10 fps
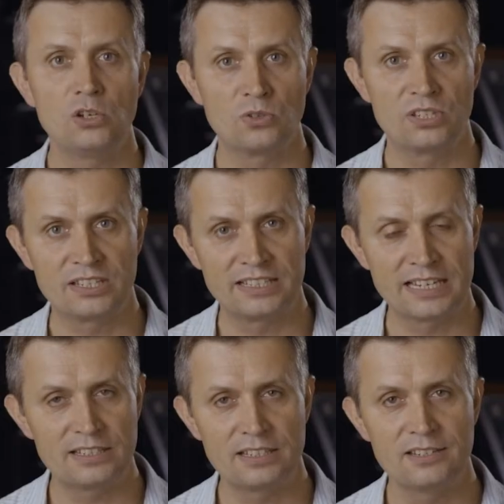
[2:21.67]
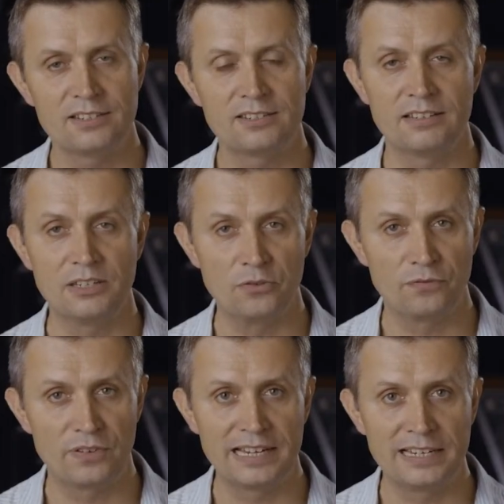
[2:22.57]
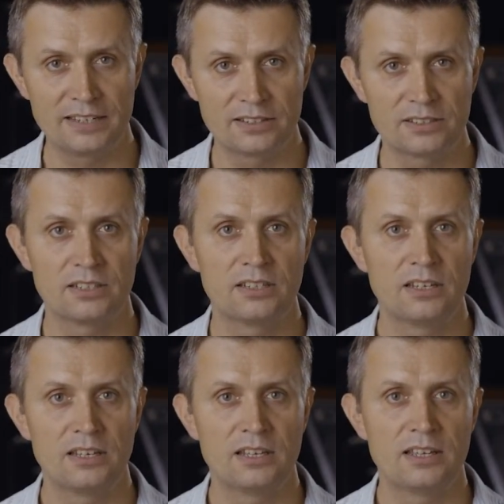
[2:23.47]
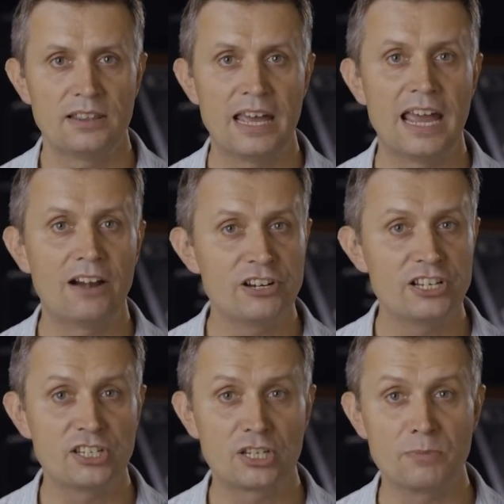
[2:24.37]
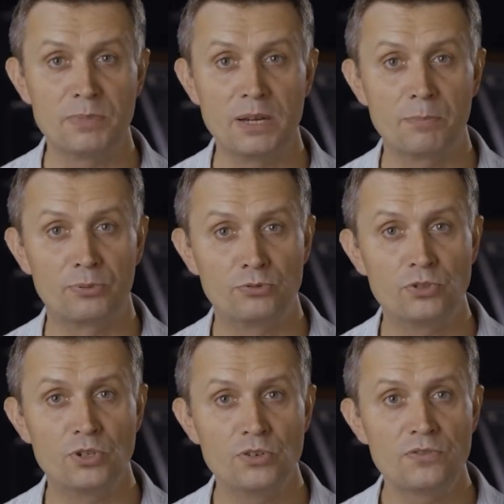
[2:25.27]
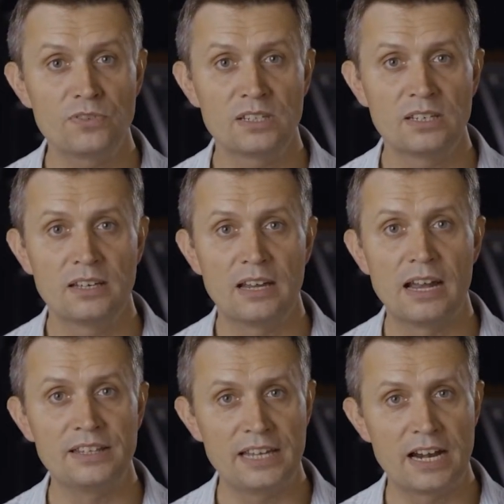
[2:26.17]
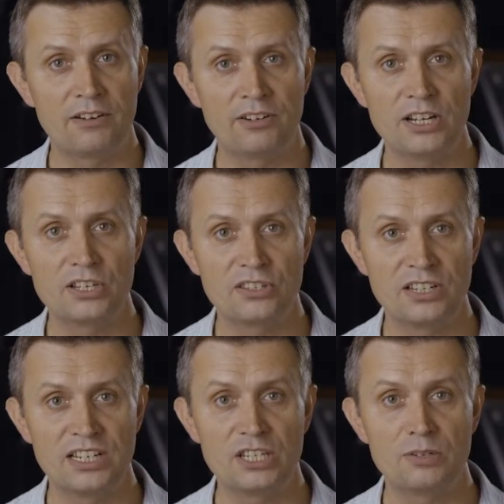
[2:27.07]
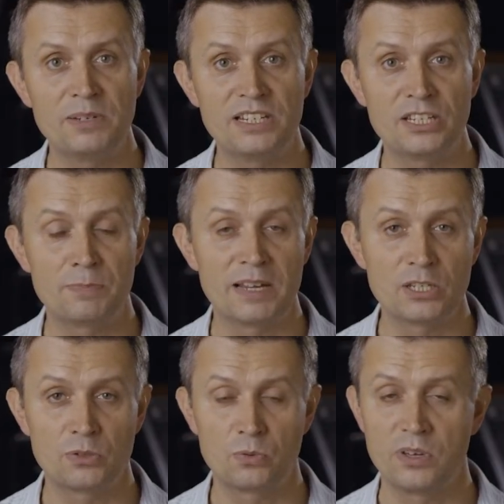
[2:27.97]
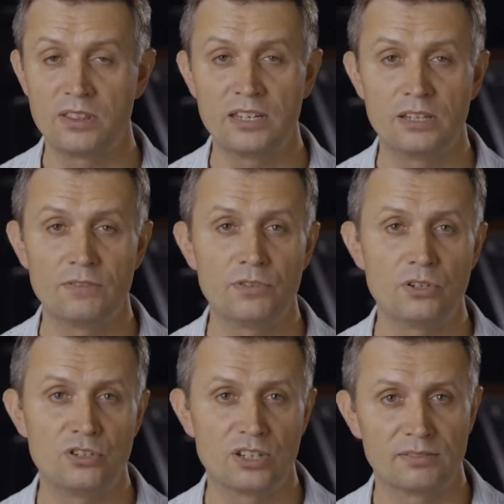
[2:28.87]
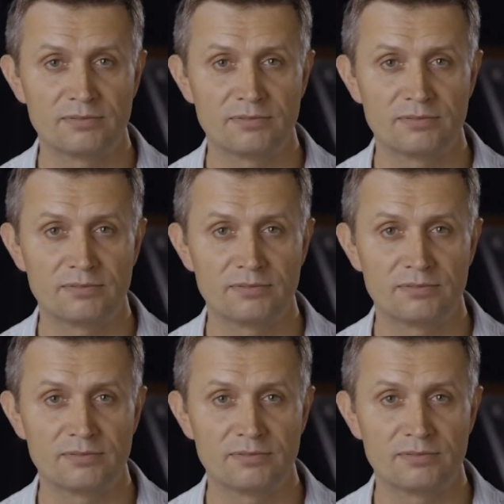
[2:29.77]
your successes and your failures, the areas that can be improved and the areas that need to be dispensed with in the future.